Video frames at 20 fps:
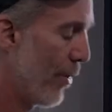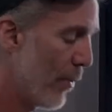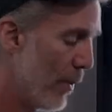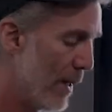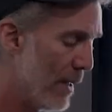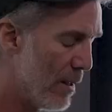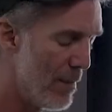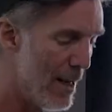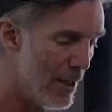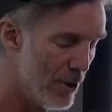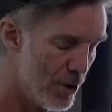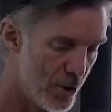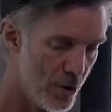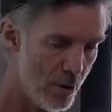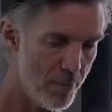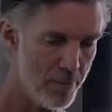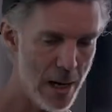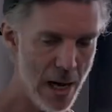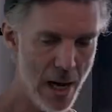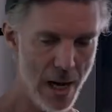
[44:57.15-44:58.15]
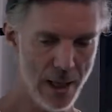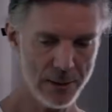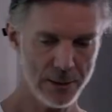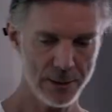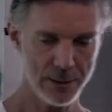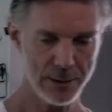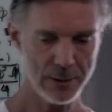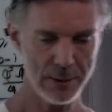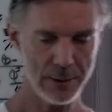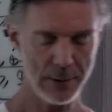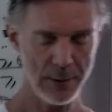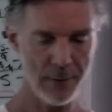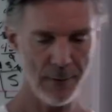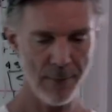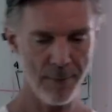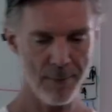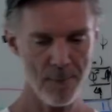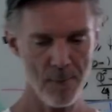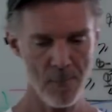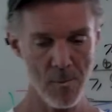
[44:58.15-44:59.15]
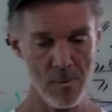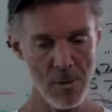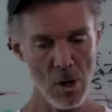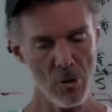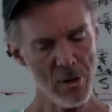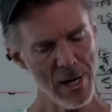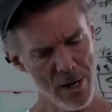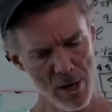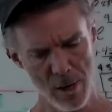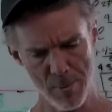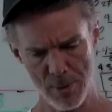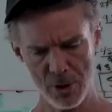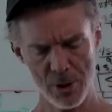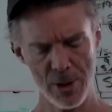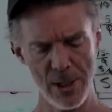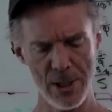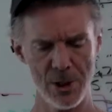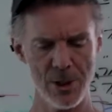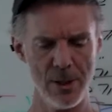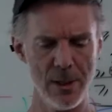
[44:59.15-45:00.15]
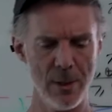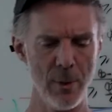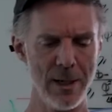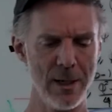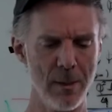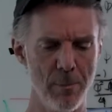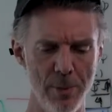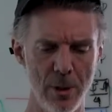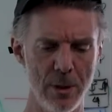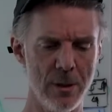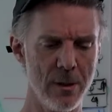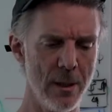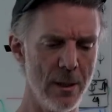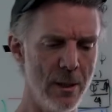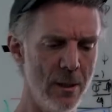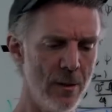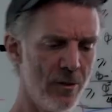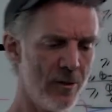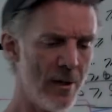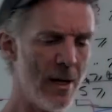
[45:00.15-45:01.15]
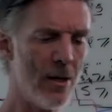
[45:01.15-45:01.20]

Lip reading: three-dimensional box. Or not arbitrarily, we can put the